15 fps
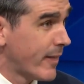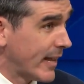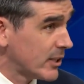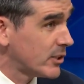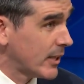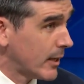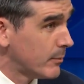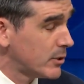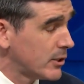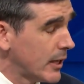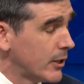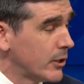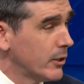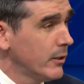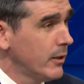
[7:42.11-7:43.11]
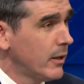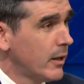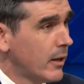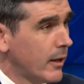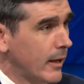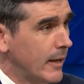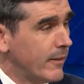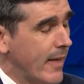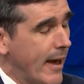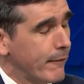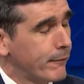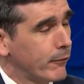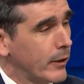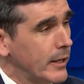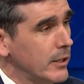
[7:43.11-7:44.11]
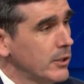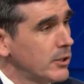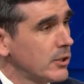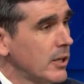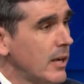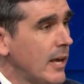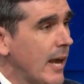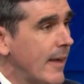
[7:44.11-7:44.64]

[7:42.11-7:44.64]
that same standard in that phrase.